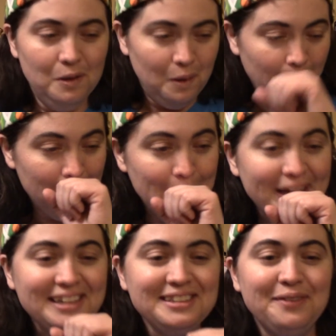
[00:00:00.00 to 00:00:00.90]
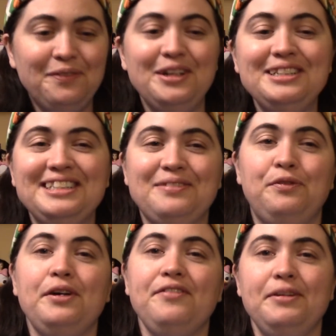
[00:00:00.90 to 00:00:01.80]
because the first
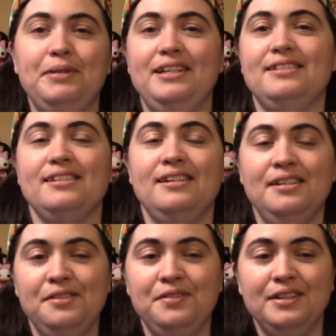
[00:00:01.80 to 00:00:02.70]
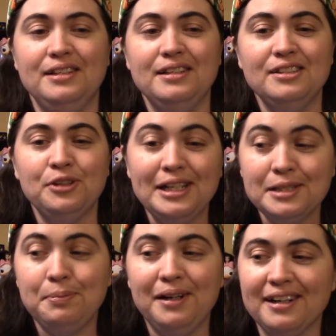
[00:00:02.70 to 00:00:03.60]
45 minutes of
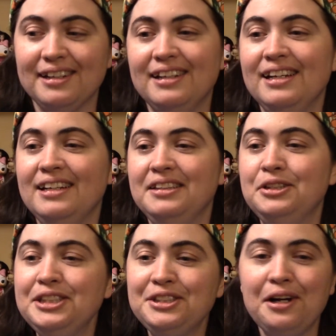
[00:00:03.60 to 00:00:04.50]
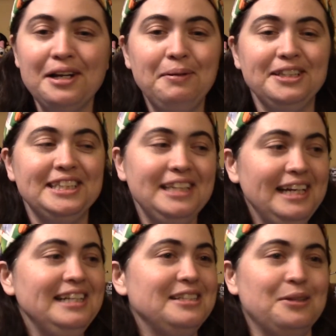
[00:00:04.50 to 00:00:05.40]
Jurassic Park, they're just talking about
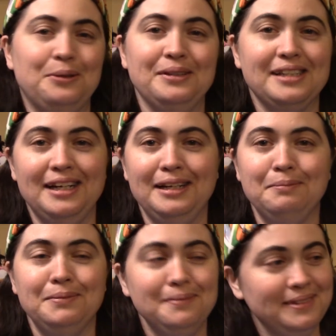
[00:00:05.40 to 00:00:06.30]
science the whole time.